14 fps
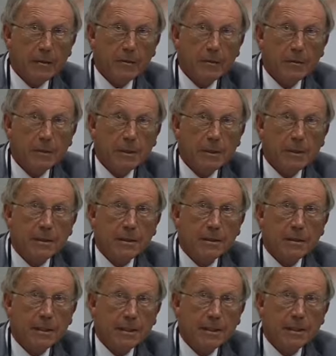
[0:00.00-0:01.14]
acuity,
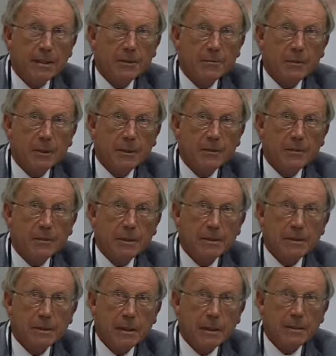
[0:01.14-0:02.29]
the reading speed
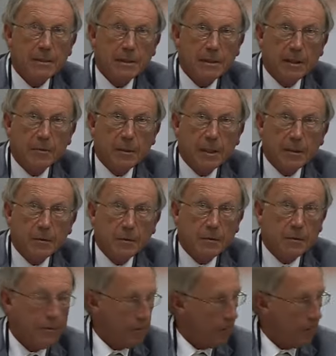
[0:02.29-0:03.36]
was extremely good.